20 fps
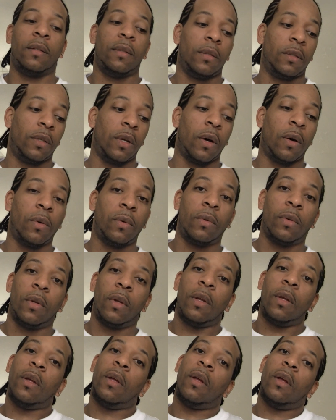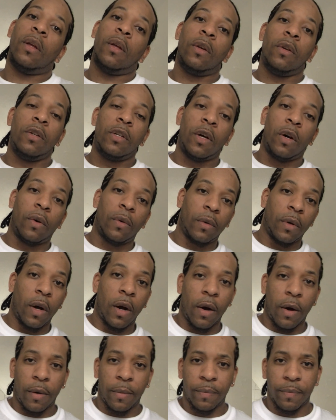So, you
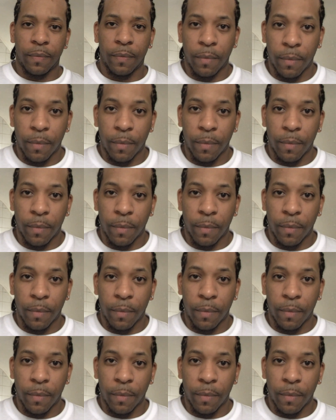know,